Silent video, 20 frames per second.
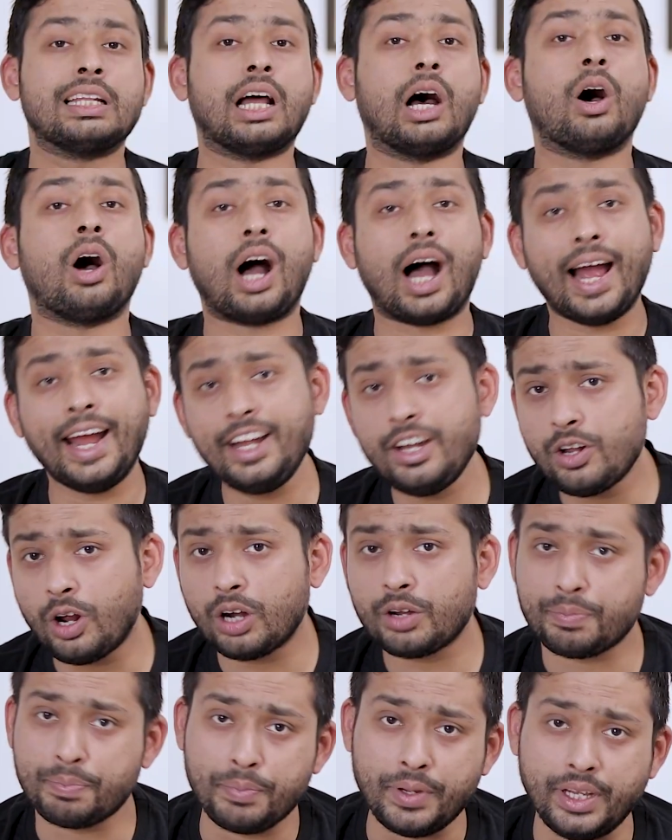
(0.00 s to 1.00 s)
Now
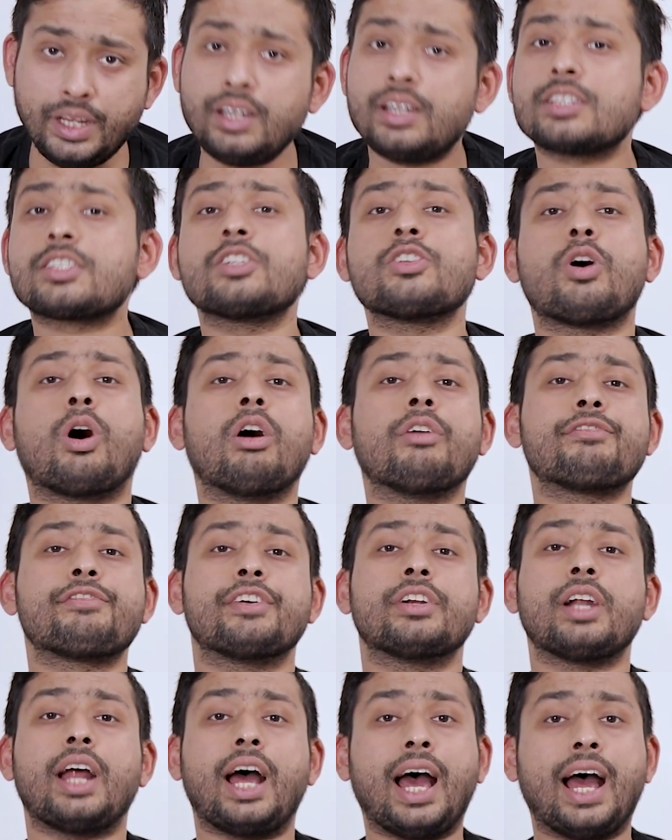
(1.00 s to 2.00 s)
hide.me doesn't
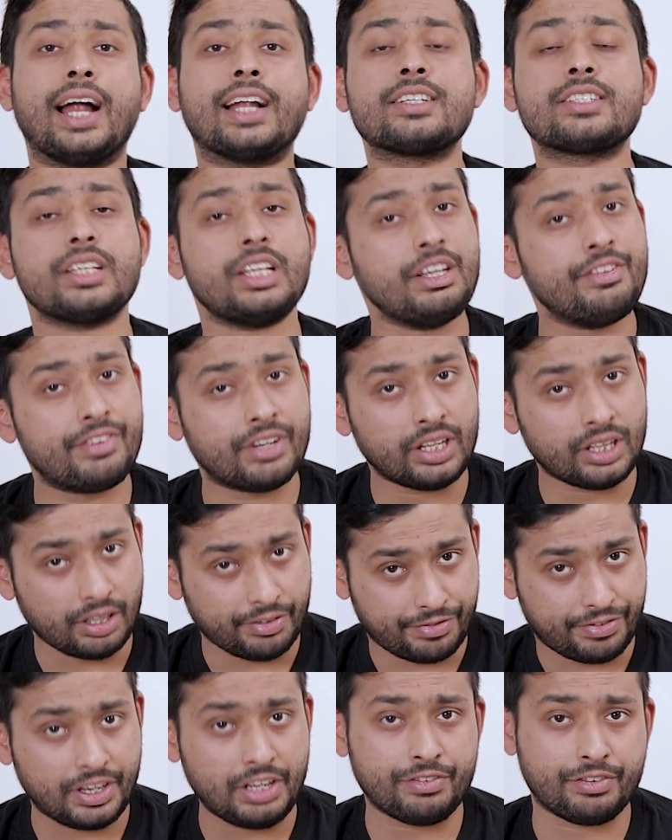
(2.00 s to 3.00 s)
offer ads even in
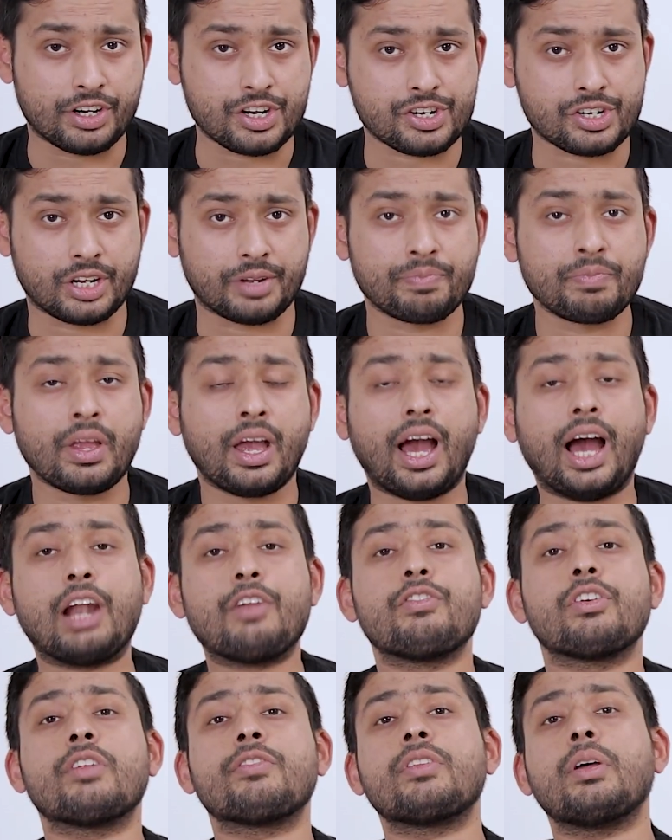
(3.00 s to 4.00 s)
the free version,
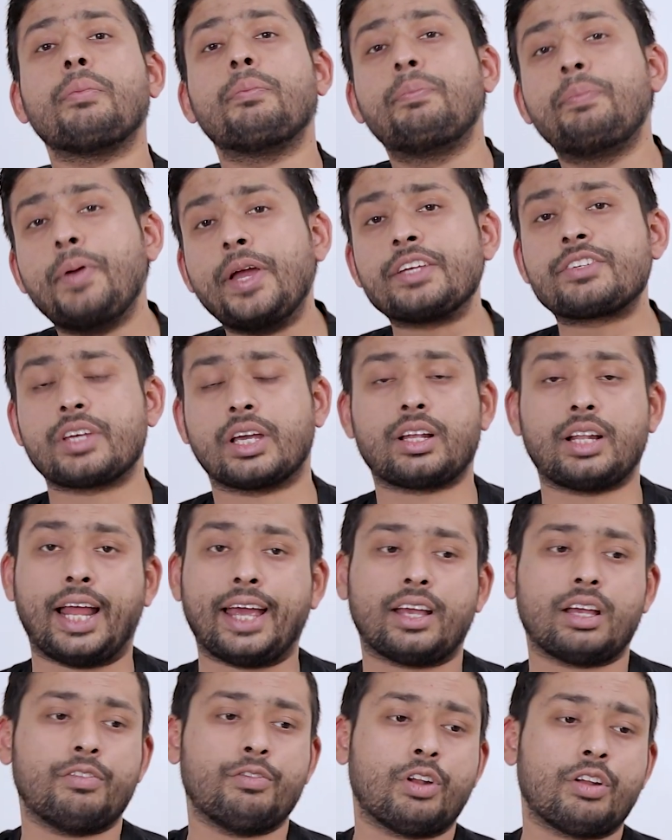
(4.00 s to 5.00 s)
and one of the
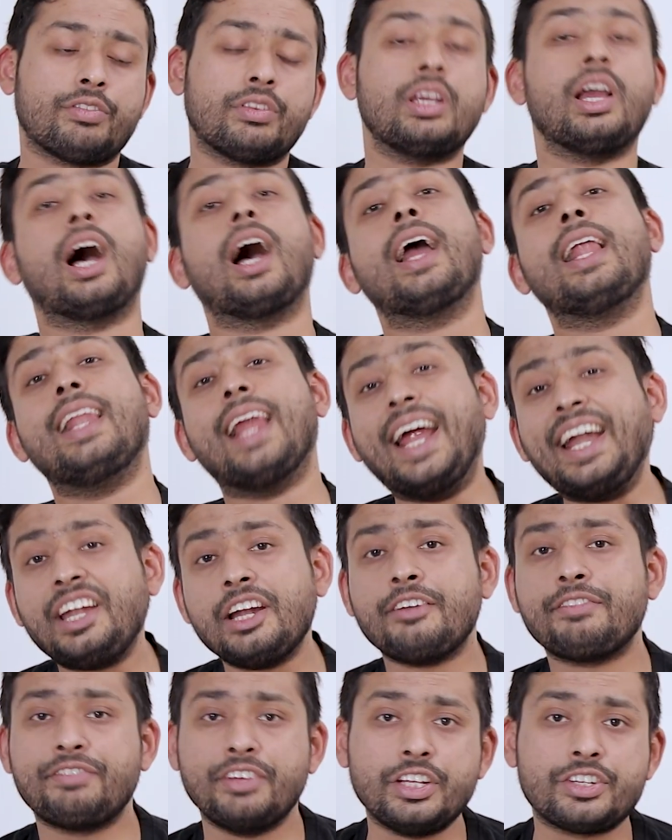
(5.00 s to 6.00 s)

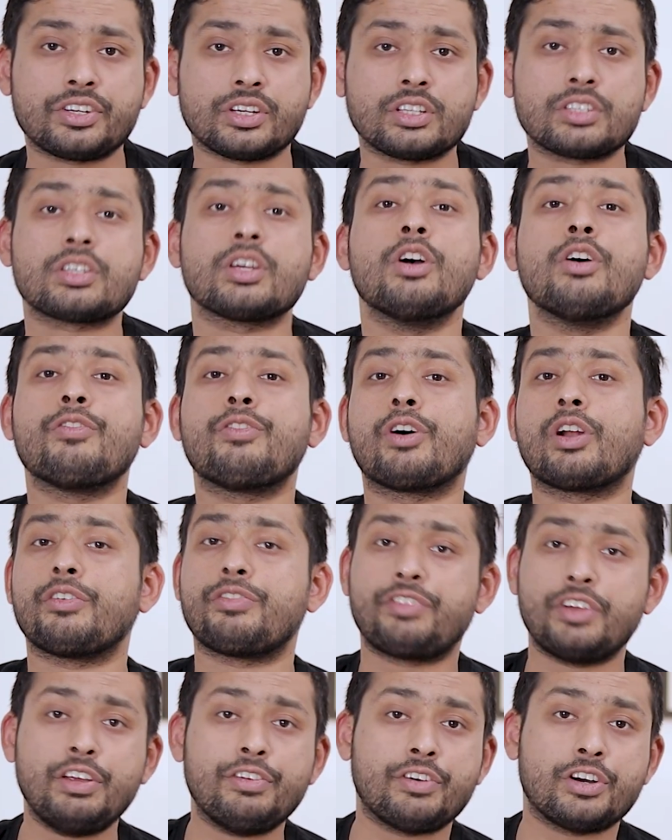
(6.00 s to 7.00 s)
highlighted features for
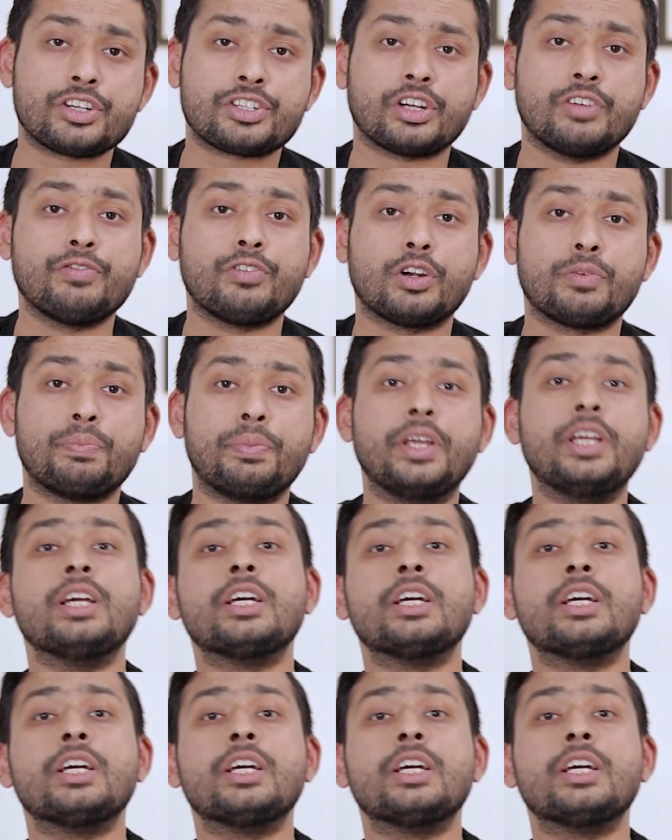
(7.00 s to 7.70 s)
a free version would